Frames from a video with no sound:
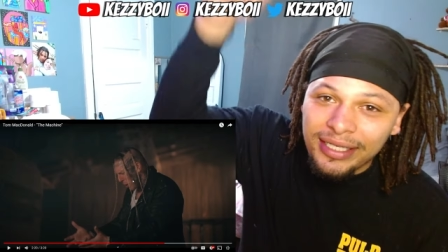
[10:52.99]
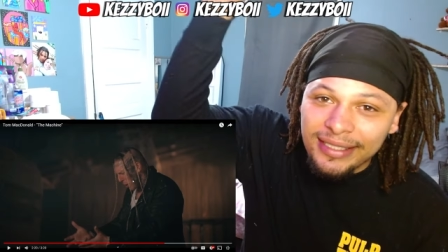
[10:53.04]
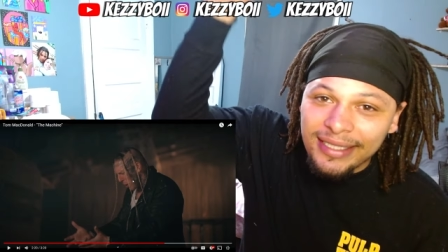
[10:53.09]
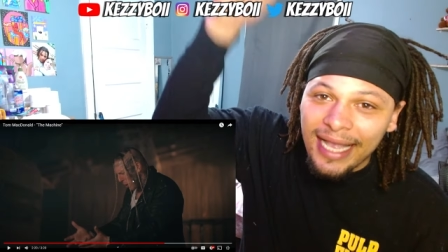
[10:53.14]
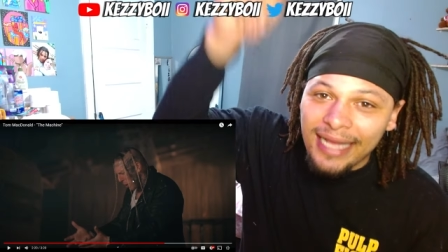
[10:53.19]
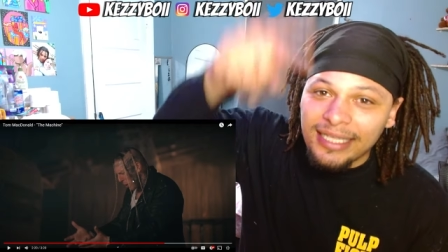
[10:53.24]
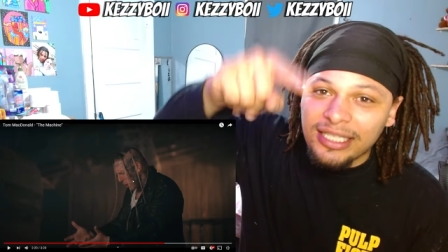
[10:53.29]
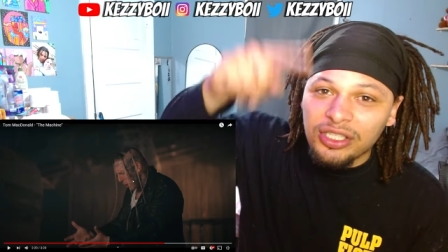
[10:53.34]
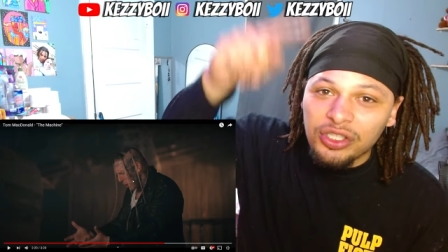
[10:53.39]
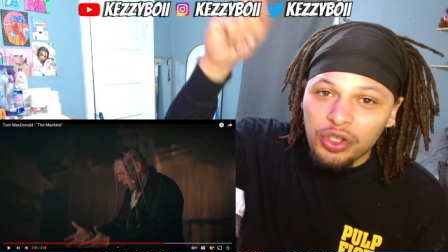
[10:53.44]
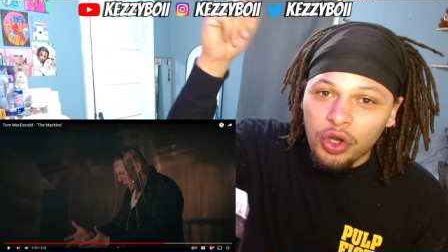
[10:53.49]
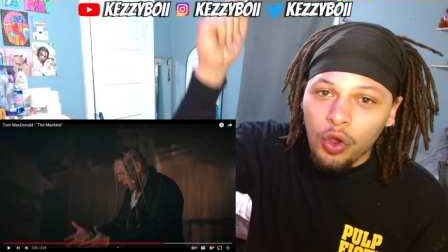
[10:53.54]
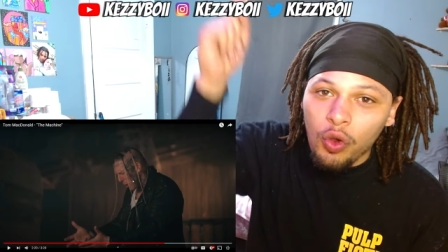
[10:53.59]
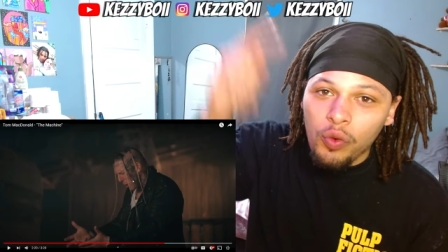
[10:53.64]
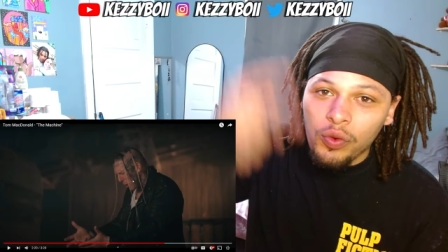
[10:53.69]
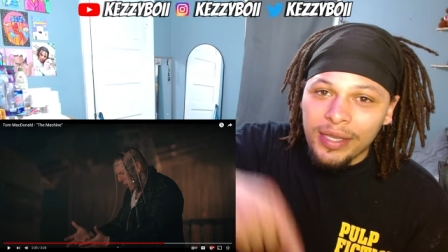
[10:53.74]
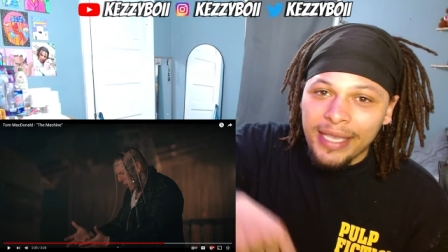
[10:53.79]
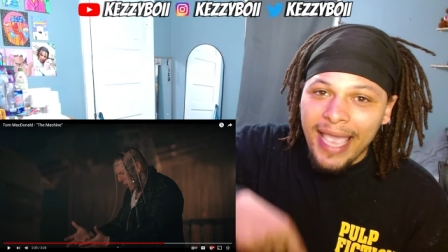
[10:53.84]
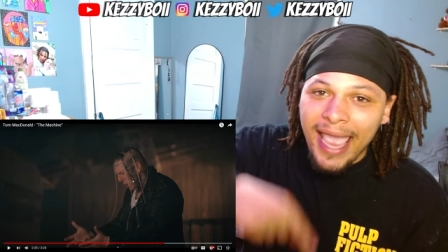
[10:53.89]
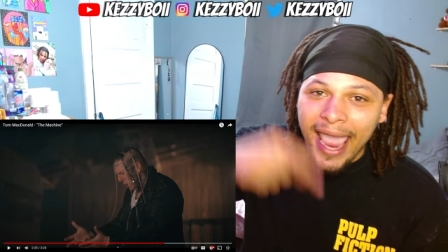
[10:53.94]
That's no
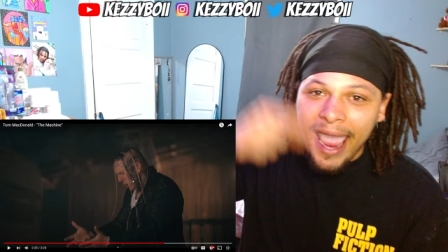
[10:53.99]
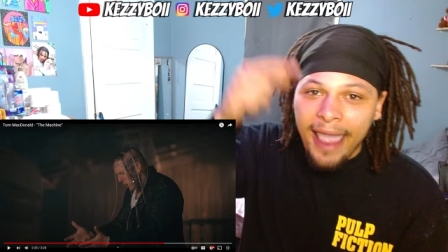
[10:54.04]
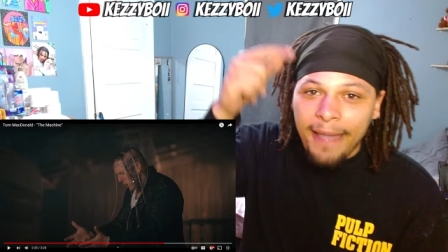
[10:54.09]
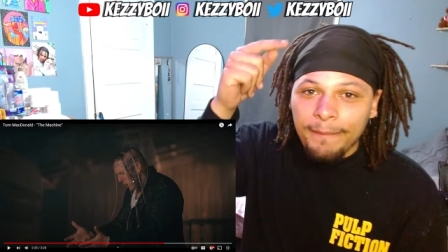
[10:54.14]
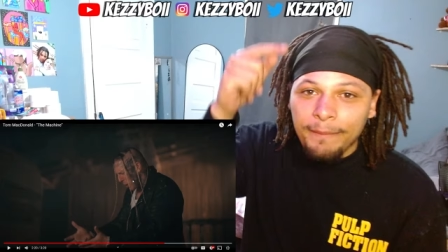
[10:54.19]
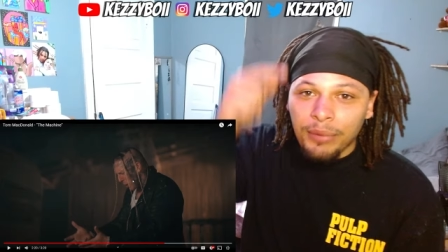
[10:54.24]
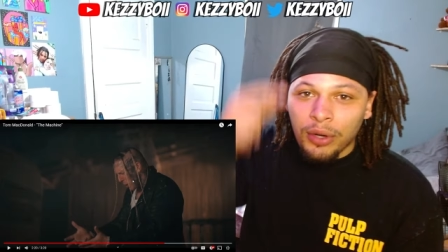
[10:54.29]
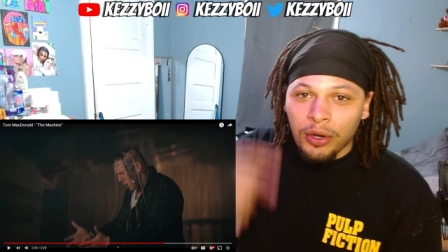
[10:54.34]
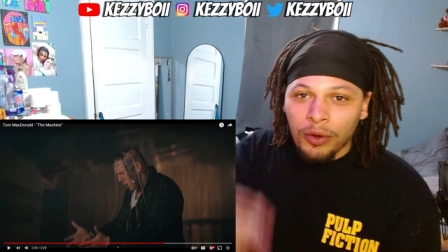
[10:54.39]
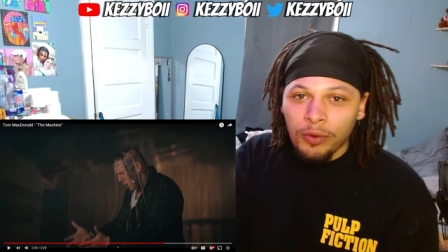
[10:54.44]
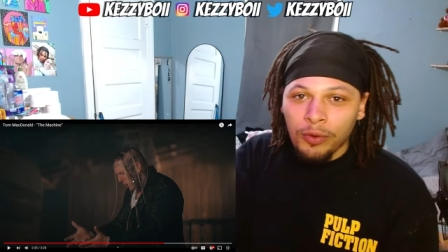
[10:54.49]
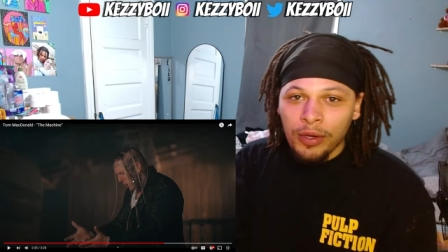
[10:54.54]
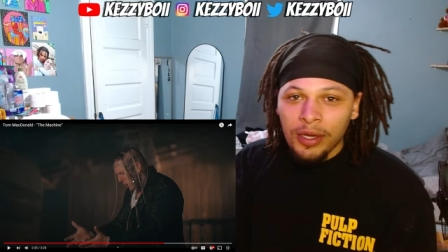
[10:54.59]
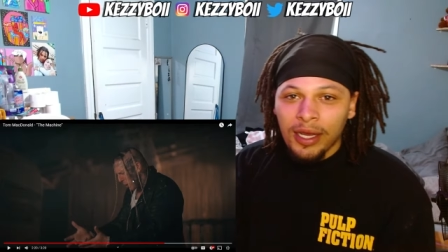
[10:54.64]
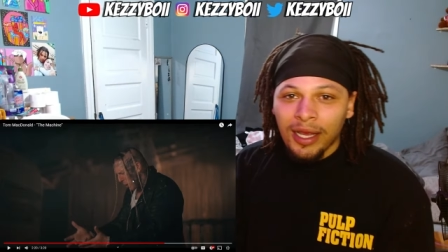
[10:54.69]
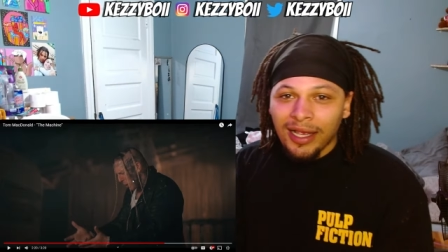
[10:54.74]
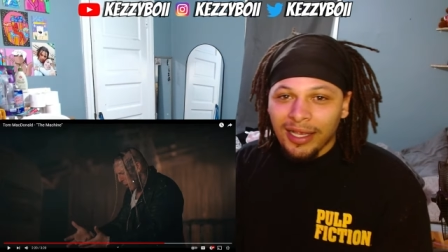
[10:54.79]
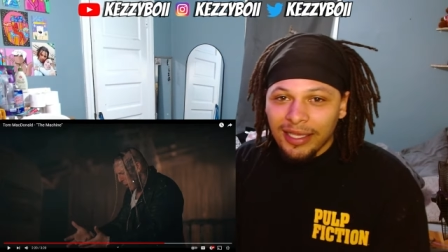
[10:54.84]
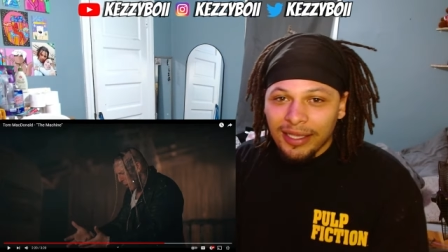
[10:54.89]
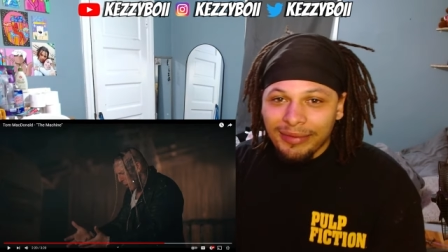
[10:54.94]
cap, bro.
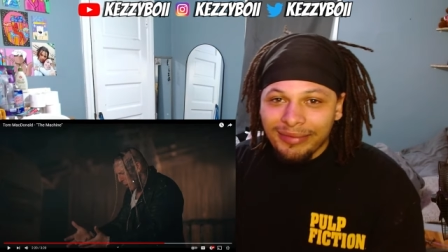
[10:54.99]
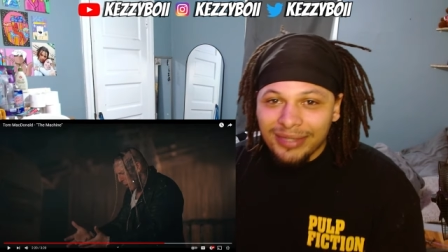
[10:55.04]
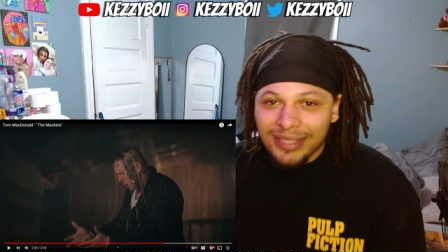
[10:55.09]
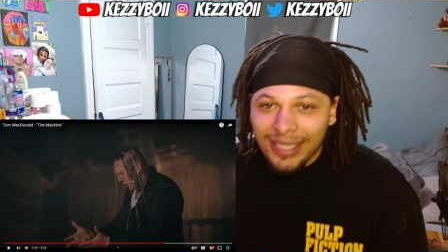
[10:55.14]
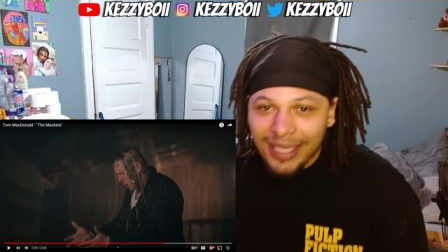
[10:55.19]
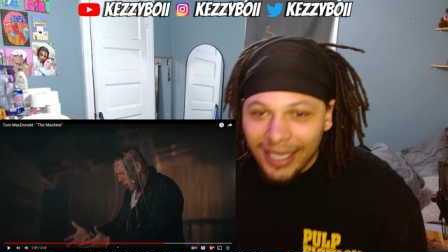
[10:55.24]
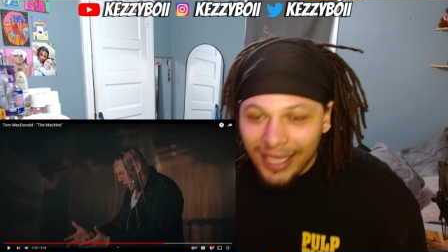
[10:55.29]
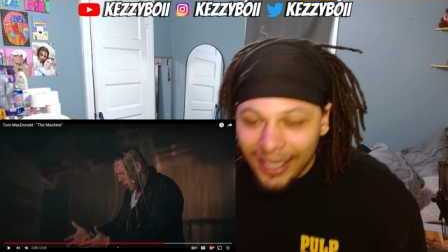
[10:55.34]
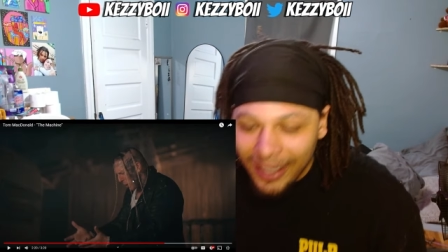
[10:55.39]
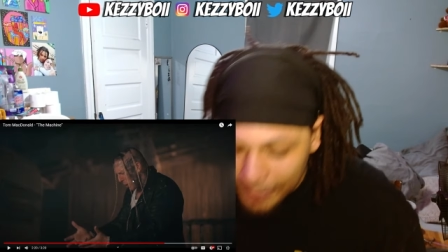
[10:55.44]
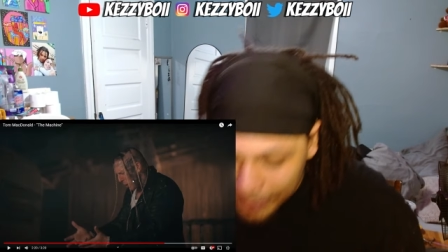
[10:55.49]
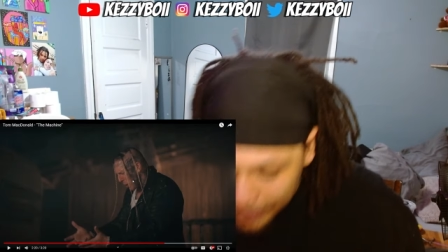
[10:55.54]
You know what I'm saying?